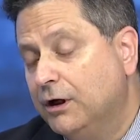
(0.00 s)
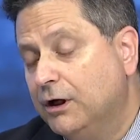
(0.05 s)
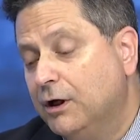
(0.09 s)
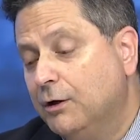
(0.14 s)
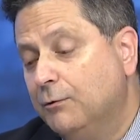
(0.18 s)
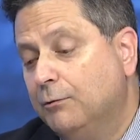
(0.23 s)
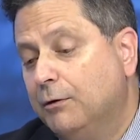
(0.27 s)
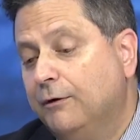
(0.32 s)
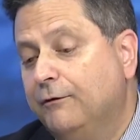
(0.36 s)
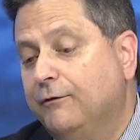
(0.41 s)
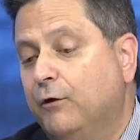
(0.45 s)

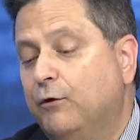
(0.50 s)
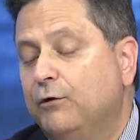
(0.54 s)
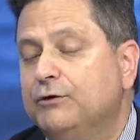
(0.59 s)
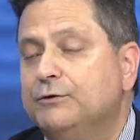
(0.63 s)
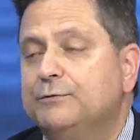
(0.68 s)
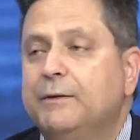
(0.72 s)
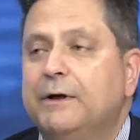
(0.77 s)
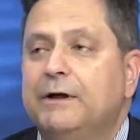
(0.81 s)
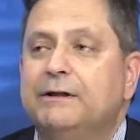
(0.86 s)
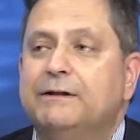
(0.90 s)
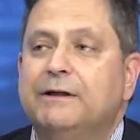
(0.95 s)
Yeah. We've always
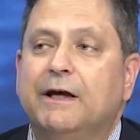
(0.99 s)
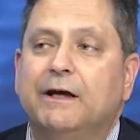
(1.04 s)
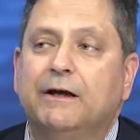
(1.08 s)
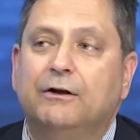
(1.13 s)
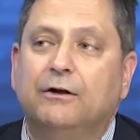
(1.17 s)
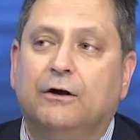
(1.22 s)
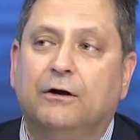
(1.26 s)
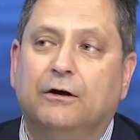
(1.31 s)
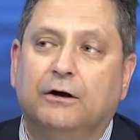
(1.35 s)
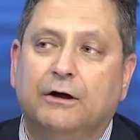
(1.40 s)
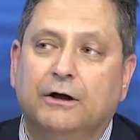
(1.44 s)
maintained
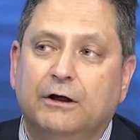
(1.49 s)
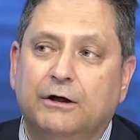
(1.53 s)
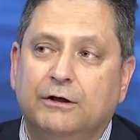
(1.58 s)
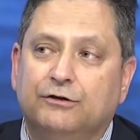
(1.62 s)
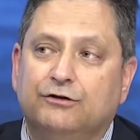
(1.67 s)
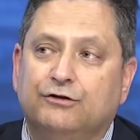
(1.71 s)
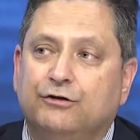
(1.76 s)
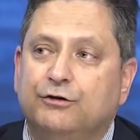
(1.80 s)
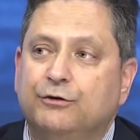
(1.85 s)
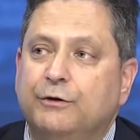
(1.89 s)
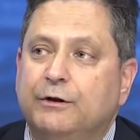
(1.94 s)
our
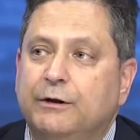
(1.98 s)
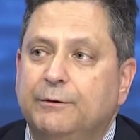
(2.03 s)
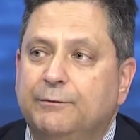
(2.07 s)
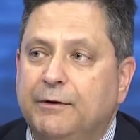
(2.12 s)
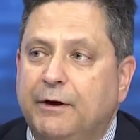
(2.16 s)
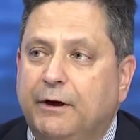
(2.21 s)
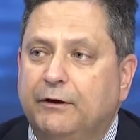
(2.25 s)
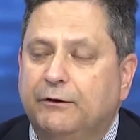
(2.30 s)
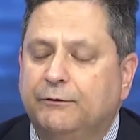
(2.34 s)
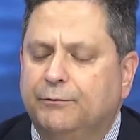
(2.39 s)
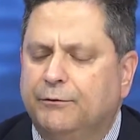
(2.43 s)
true
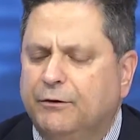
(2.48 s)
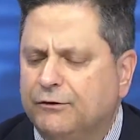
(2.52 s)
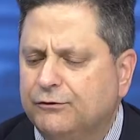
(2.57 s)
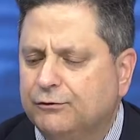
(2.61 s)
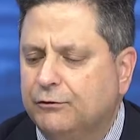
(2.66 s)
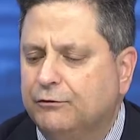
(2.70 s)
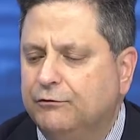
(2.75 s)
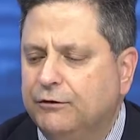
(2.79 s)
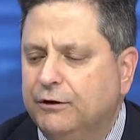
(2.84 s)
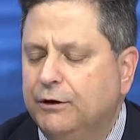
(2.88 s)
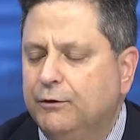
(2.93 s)
independence because
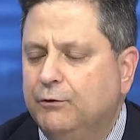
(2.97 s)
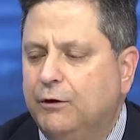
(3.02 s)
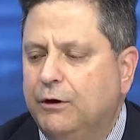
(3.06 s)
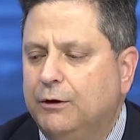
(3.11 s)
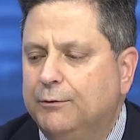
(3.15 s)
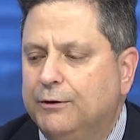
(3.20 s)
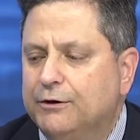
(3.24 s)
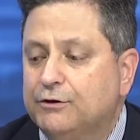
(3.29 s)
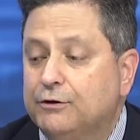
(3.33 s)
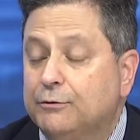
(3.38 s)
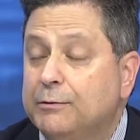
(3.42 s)
we really want to
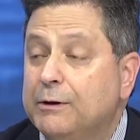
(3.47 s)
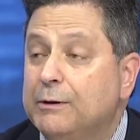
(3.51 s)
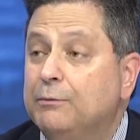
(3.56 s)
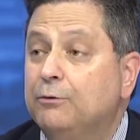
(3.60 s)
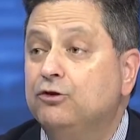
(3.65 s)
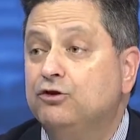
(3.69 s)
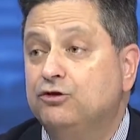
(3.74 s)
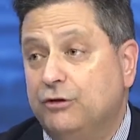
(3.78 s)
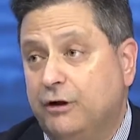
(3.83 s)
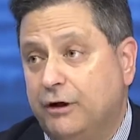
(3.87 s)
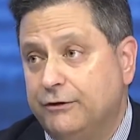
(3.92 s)
make sure people
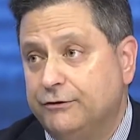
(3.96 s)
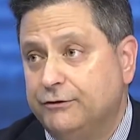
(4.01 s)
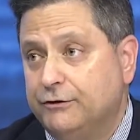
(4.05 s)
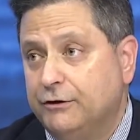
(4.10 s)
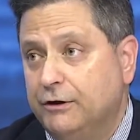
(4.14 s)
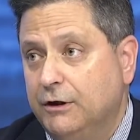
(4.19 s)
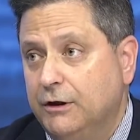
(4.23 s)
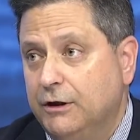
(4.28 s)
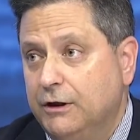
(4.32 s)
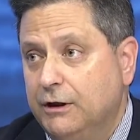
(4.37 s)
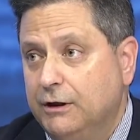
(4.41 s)
trust
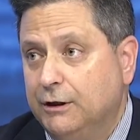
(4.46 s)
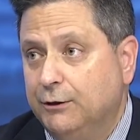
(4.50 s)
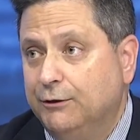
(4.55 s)
right.